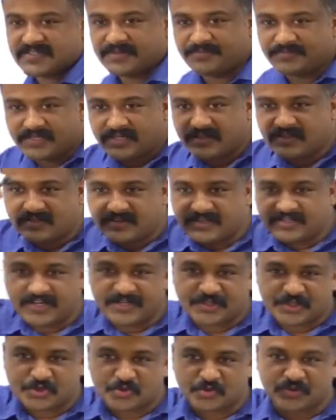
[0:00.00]
Something
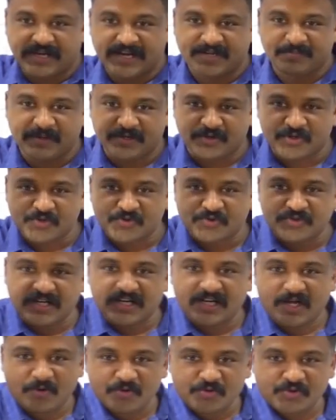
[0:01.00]
related to that, because
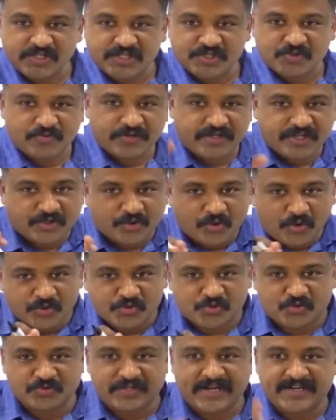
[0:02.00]
Dalhousie is very
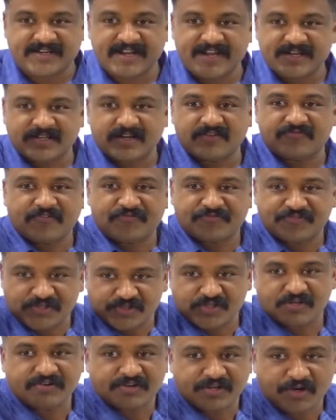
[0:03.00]
close to that eighteen
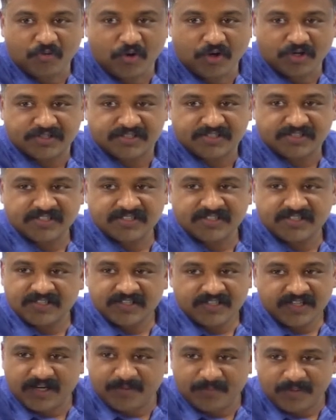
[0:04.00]
fifty-seven revolt,
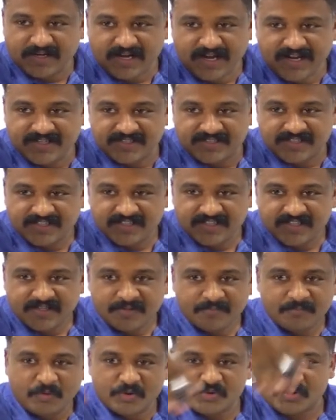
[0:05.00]
am I right?
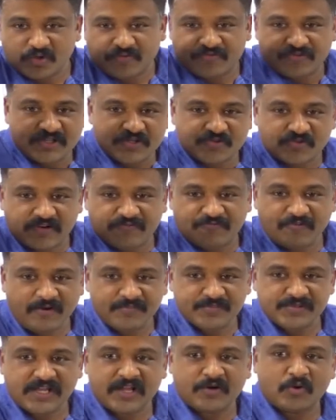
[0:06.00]
Most of his
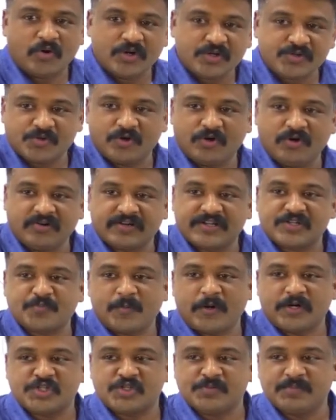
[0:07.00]
reforms are also
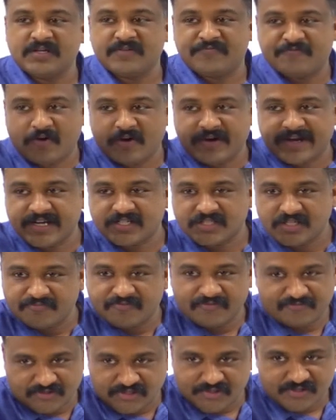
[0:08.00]
responsible for eighteen
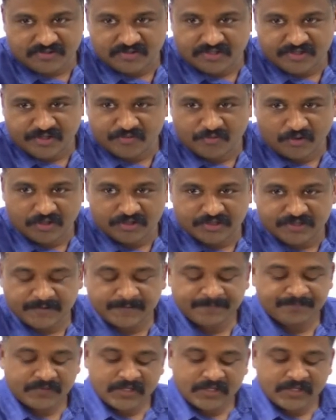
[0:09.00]
fifty-seven revolt.